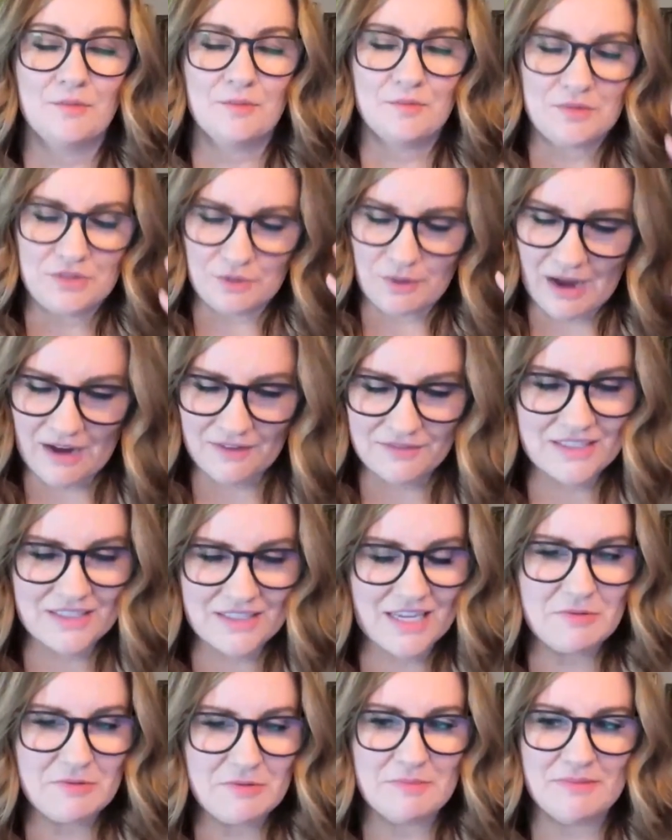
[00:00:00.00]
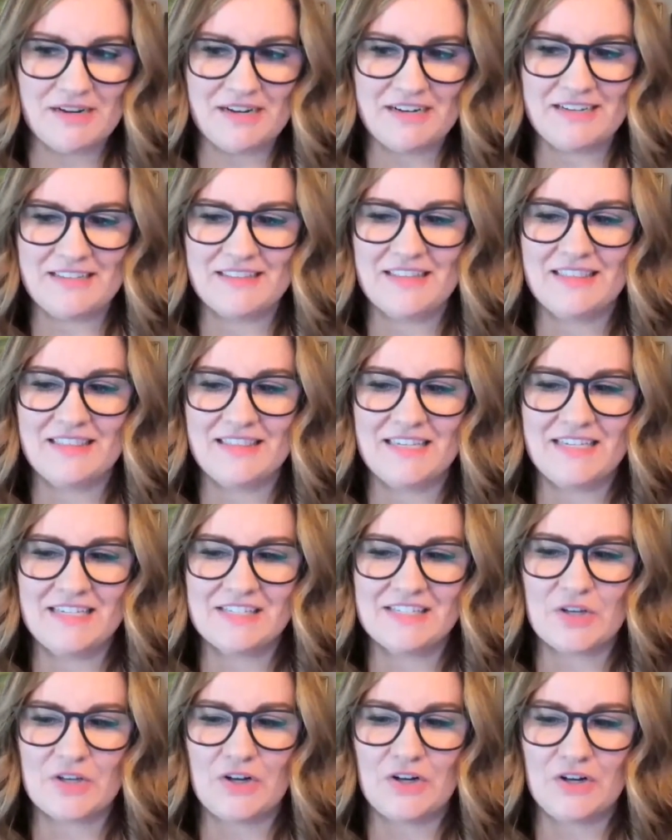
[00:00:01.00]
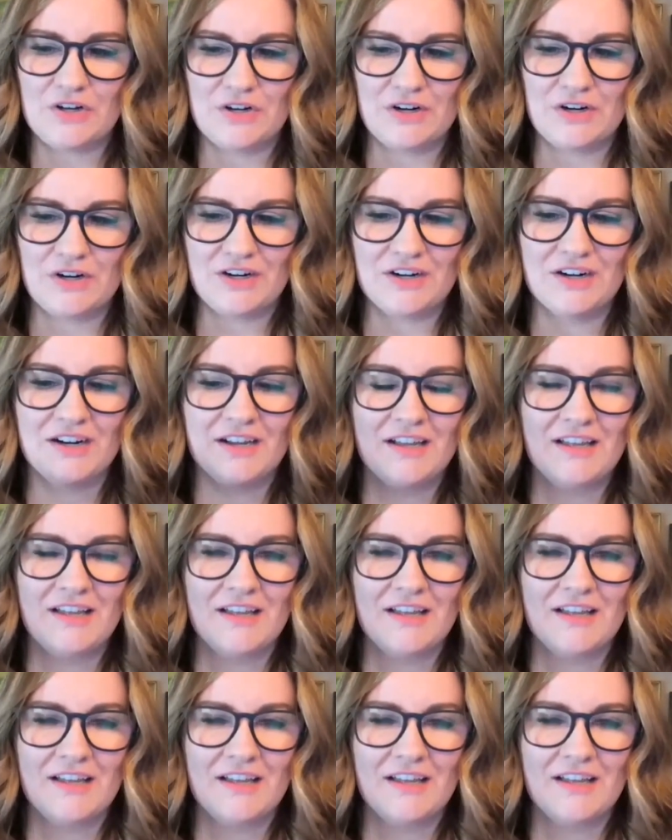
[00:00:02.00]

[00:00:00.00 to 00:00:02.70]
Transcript: You have to keep in mind that these are,